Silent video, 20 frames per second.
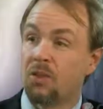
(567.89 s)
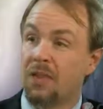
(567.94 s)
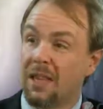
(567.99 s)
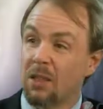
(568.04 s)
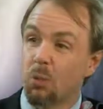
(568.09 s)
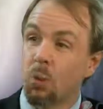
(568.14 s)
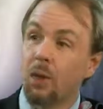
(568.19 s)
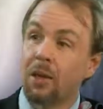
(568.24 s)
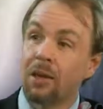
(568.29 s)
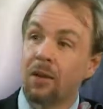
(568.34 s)
So
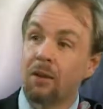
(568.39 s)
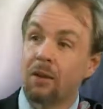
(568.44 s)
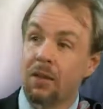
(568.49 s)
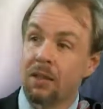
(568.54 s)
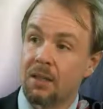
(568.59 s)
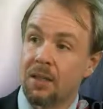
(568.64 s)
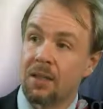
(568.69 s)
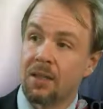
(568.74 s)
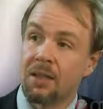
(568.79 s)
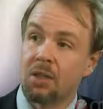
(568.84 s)
that's one
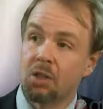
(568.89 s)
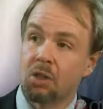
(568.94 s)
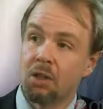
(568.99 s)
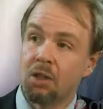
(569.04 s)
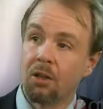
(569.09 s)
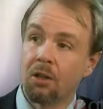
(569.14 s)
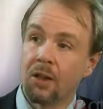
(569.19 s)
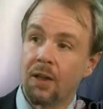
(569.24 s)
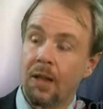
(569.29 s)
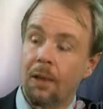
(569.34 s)
area that they
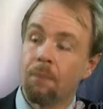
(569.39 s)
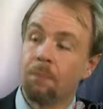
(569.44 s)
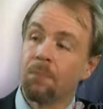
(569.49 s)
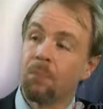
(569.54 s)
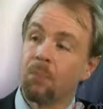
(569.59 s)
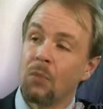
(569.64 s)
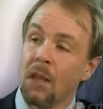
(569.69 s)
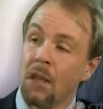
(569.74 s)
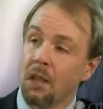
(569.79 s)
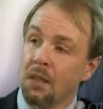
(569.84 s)
should look at.
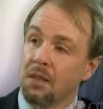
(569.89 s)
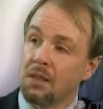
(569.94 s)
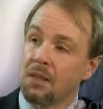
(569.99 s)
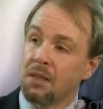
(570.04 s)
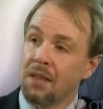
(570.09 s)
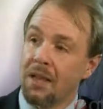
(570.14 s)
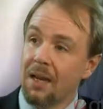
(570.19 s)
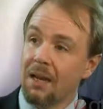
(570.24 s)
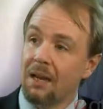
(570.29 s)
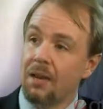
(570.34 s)

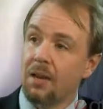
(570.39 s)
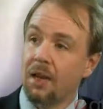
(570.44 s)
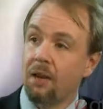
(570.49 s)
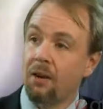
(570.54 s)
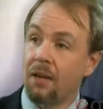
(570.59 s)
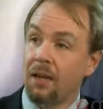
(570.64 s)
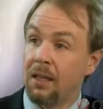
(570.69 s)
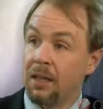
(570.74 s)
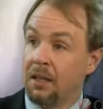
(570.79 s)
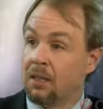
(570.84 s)
The second
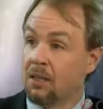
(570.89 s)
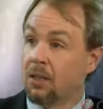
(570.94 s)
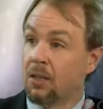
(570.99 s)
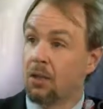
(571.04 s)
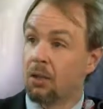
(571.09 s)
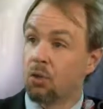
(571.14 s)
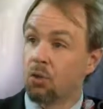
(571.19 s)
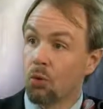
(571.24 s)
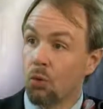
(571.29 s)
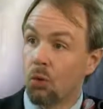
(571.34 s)
area is the
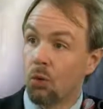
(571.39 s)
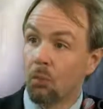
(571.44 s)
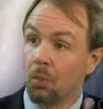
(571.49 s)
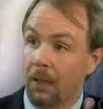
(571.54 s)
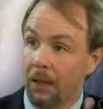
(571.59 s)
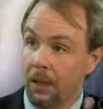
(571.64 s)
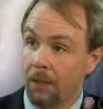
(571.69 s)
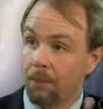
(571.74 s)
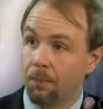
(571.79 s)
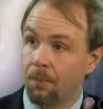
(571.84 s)
control
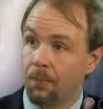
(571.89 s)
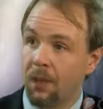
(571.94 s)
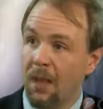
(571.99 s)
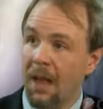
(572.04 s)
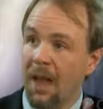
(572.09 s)
plane,